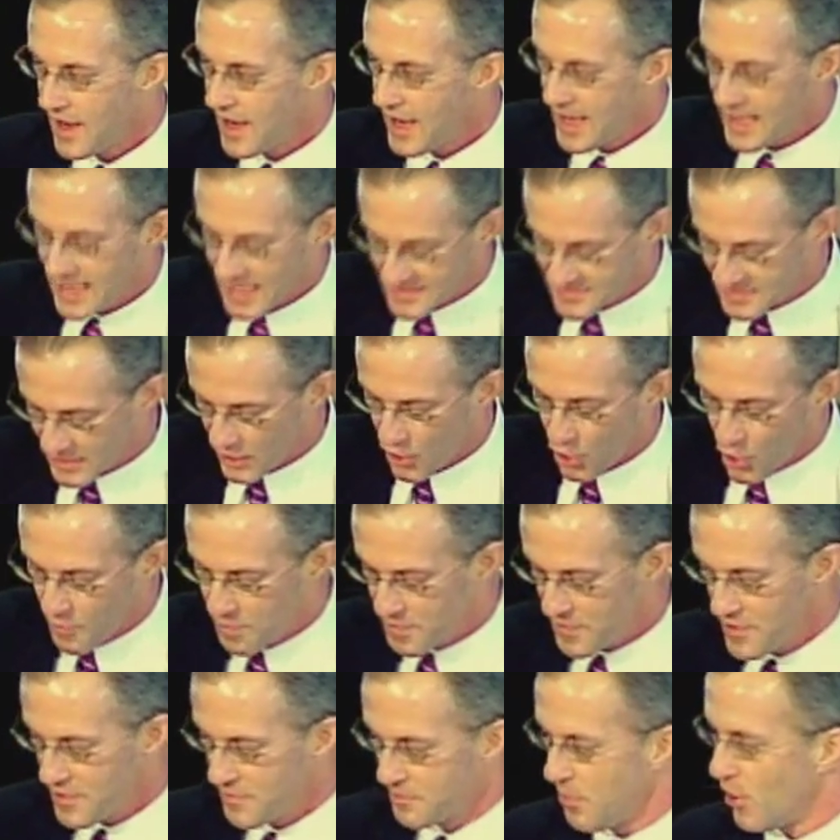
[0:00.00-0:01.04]
And as I
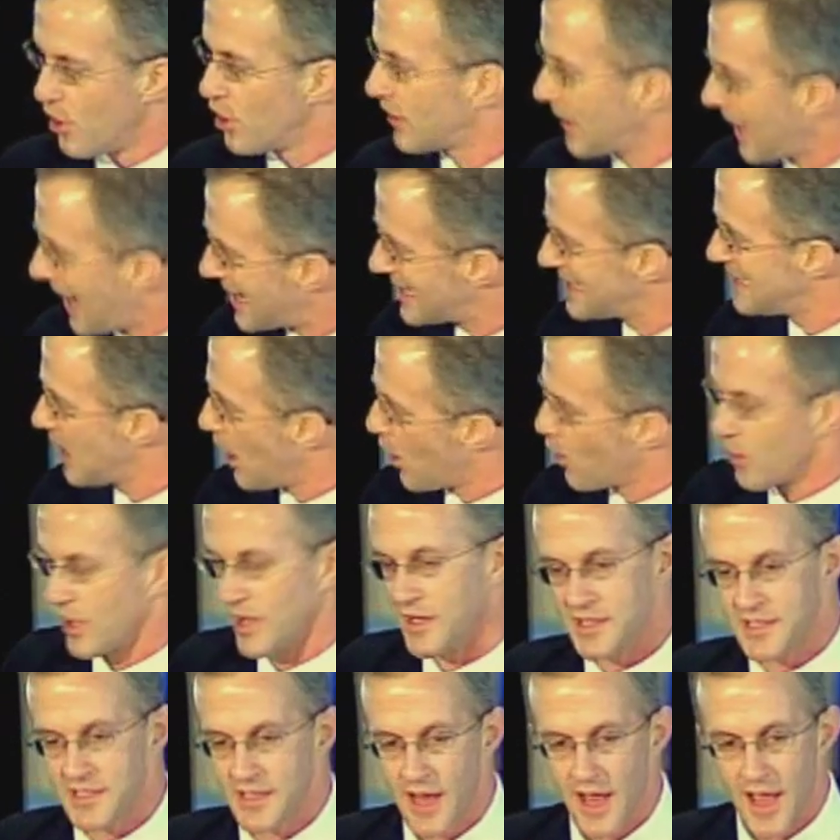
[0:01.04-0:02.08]
opened the book, I
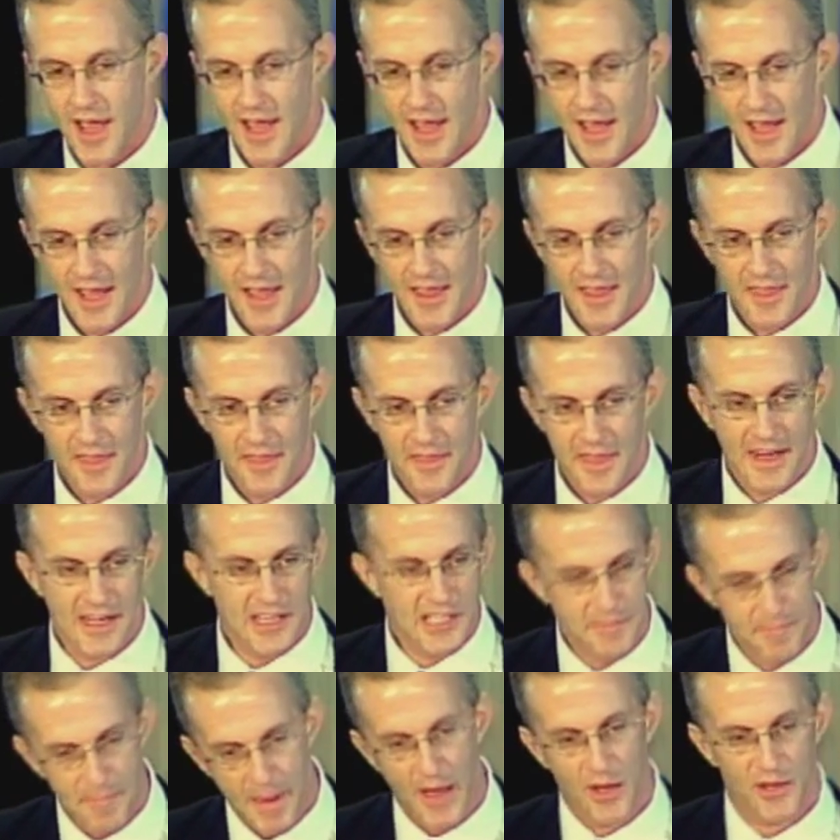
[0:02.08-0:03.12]
noticed that he
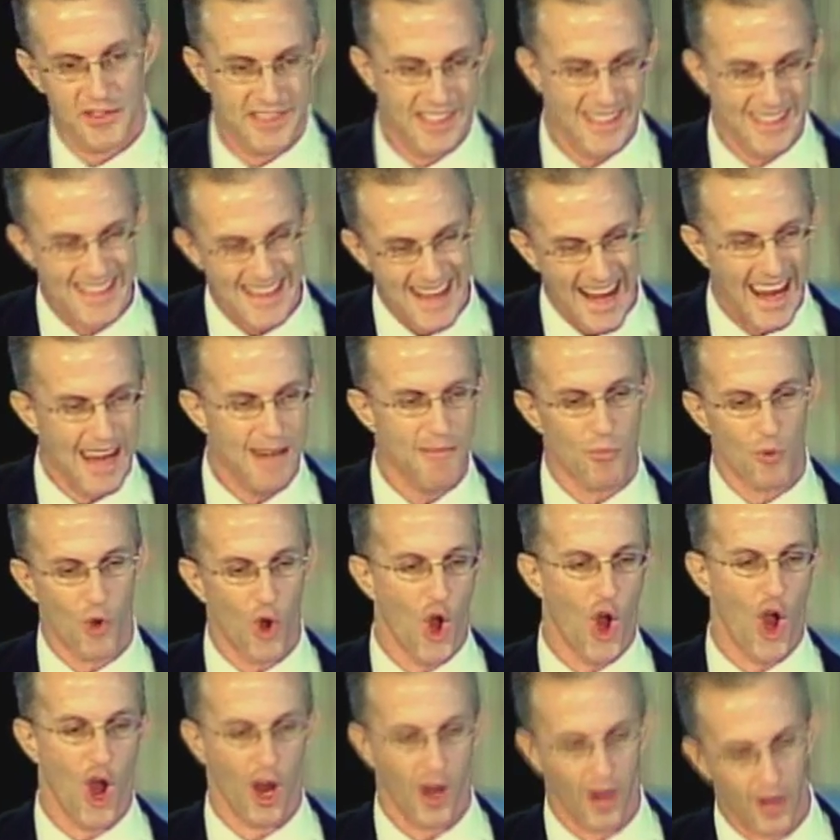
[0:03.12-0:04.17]
spells his name
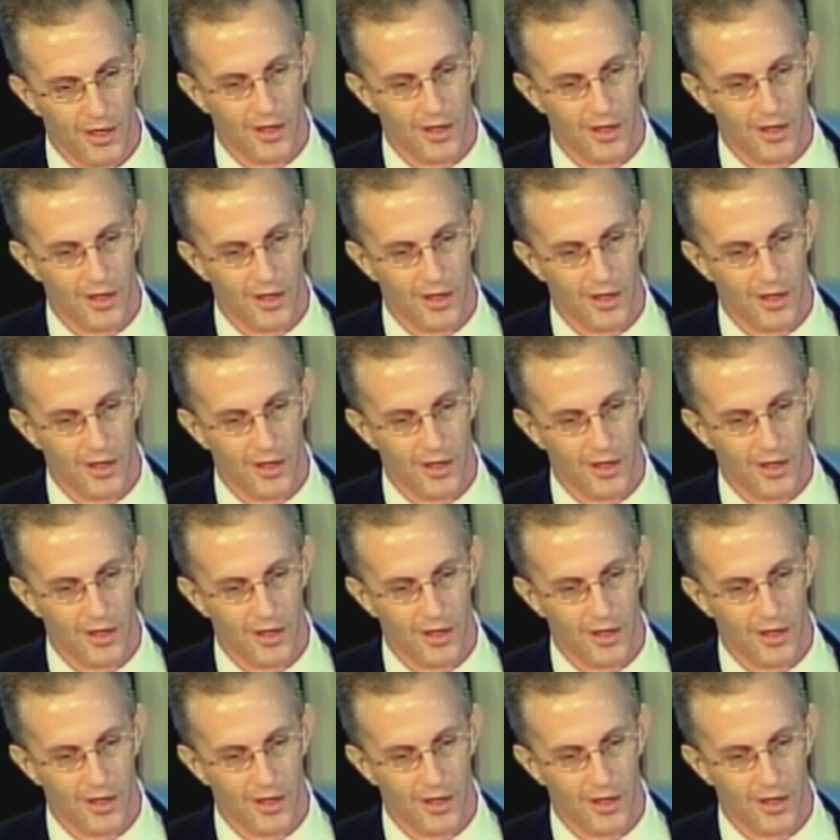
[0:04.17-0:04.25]
wrong.